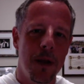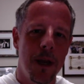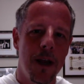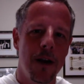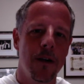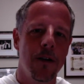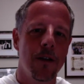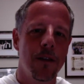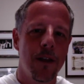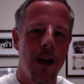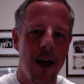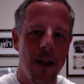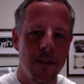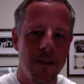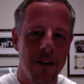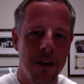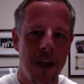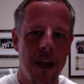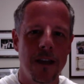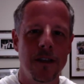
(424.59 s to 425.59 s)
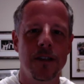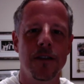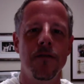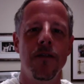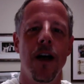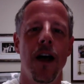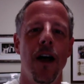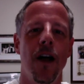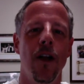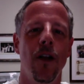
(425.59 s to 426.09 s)
Peter, that the gates of
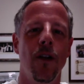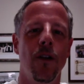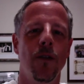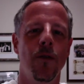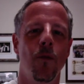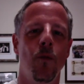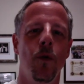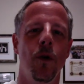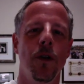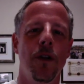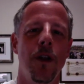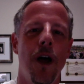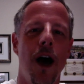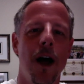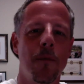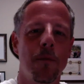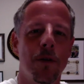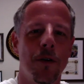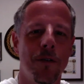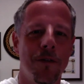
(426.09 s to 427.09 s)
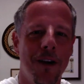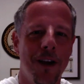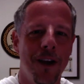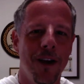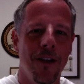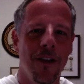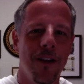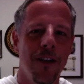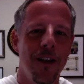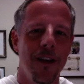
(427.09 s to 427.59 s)
hell will not
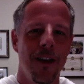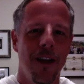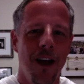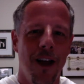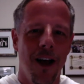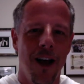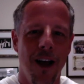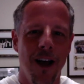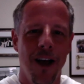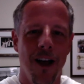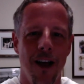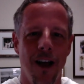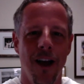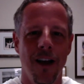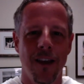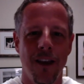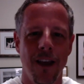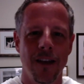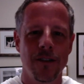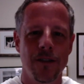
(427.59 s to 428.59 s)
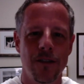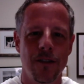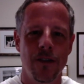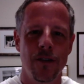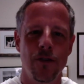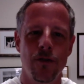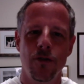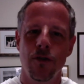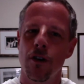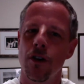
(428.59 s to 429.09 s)
prevail against his
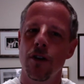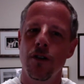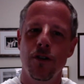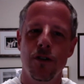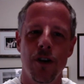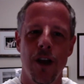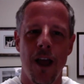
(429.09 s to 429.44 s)
church.